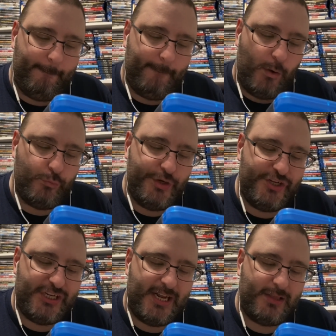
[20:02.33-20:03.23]

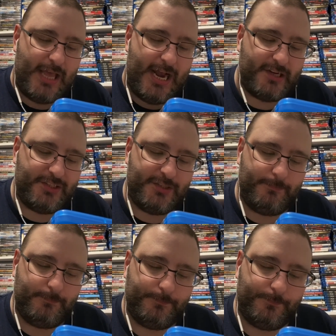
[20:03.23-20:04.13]
Region A locked.
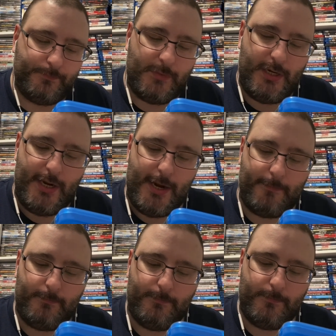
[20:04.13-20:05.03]
Yeah,
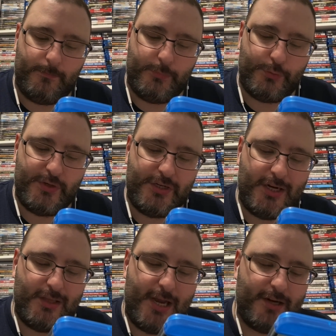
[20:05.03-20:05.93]
it's
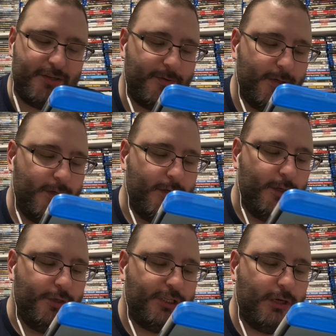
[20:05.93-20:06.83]
Region A locked.
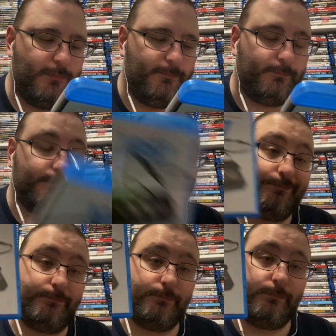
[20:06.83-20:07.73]
So
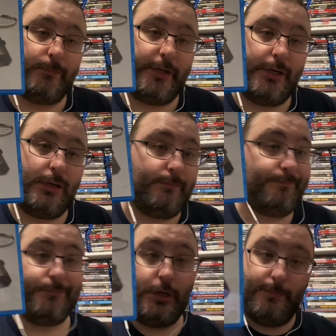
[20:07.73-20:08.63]
there you go.
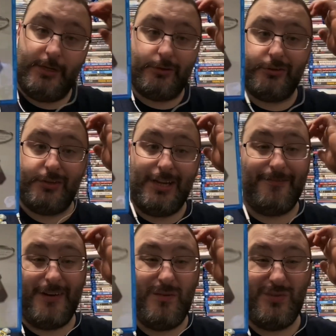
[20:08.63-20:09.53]
Could be interesting.
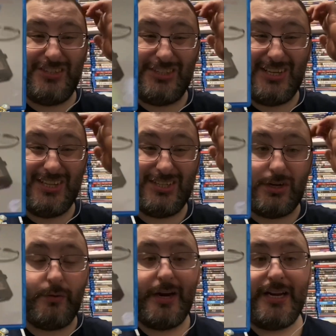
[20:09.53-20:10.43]
If anyone's seen this
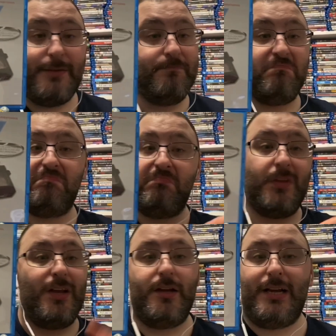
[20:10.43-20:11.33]
already,
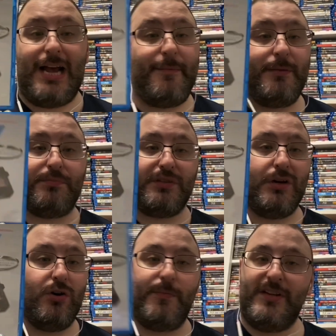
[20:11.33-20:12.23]
comment
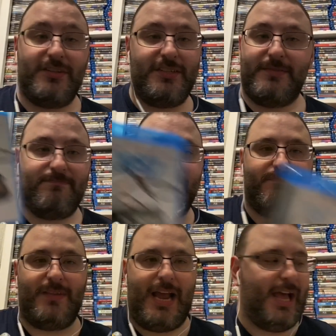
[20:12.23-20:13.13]
below, because
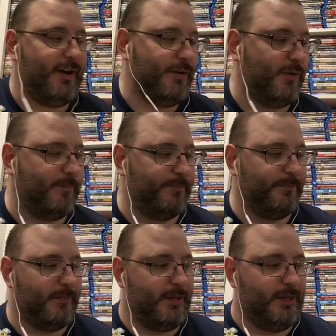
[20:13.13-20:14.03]
I don't know.
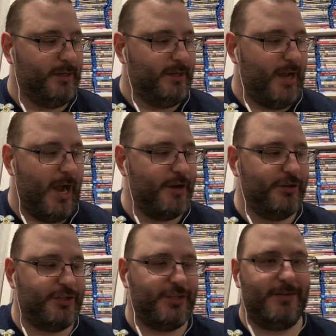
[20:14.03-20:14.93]
I
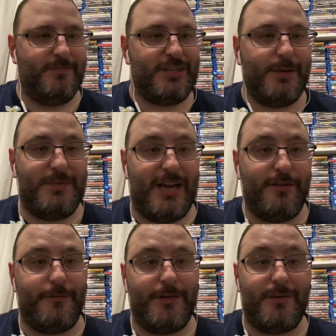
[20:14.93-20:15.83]
usually
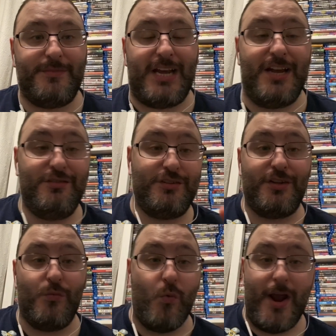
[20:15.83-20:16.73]
subtitle films. I
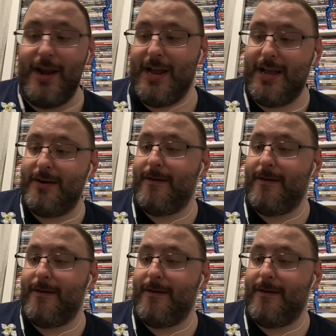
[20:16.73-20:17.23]
usually wait on.